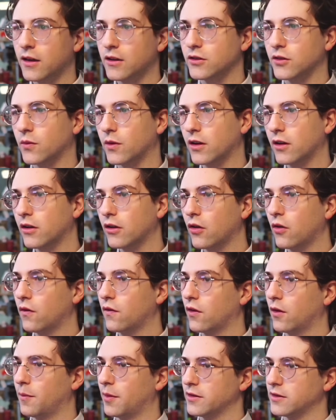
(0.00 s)
So we're gonna go over
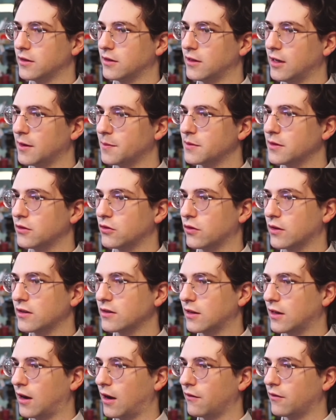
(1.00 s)
a bunch of tips and tricks
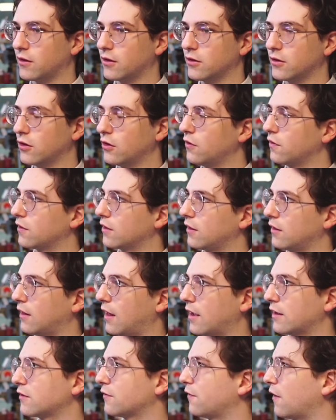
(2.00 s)
that I've learned over the
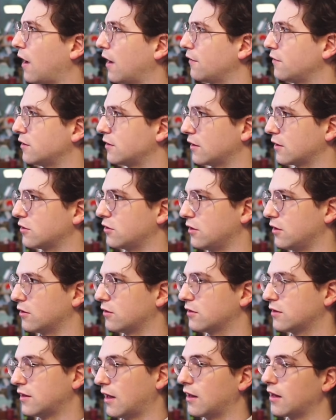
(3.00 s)
last five, six years
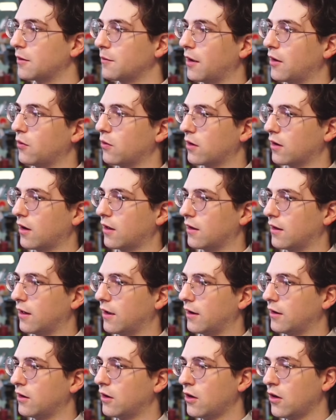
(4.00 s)
selling my work
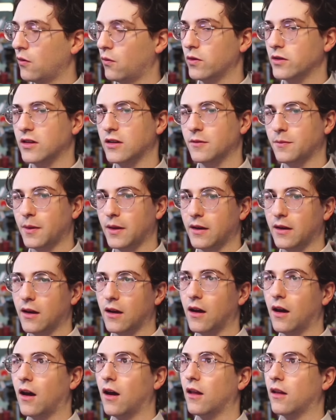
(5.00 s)
online, which has been
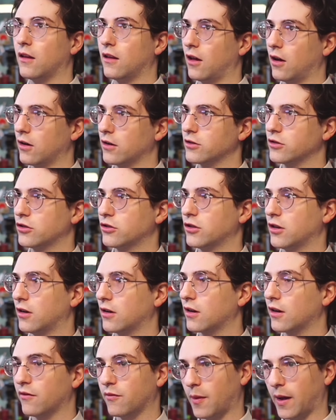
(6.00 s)
a large chunk
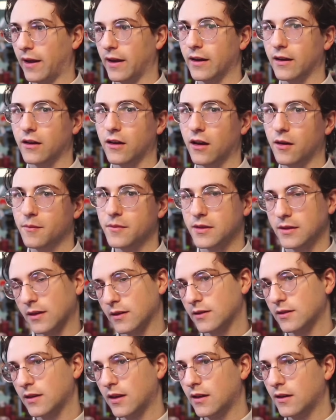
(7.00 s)
of my income
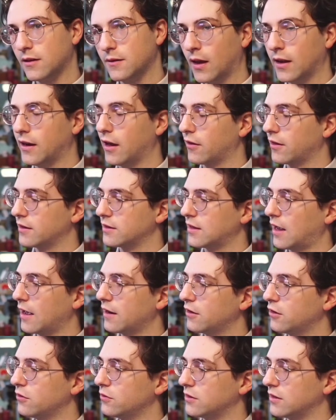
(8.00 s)
since then. Now, the sad
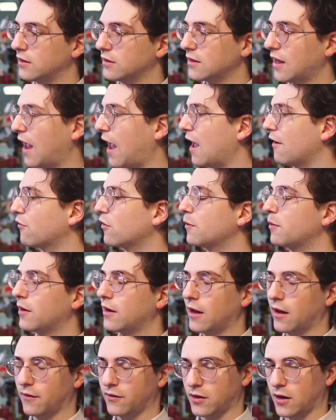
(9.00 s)
news is
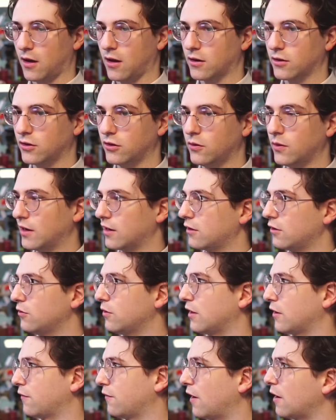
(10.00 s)
everybody I've talked to,
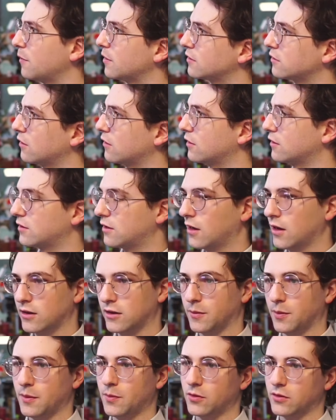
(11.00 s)
including famous artists
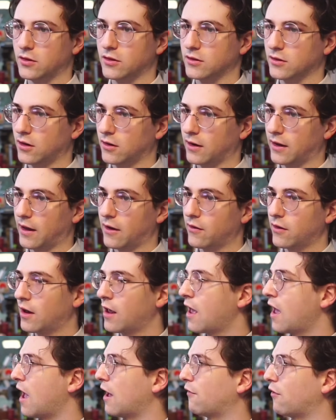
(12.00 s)
to people just starting out,
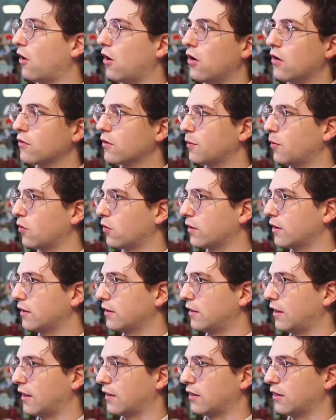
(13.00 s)
have all reported
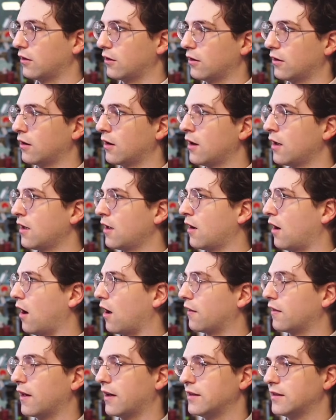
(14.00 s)
that their
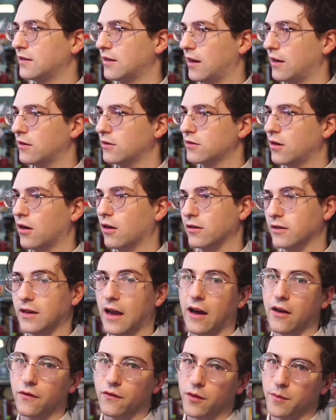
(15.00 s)
online sales are
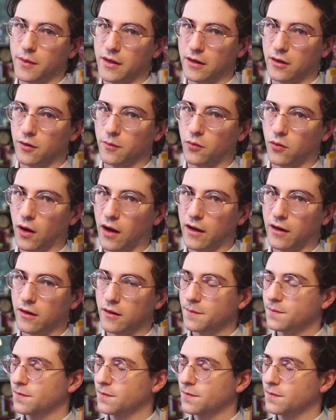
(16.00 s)
down from the year prior.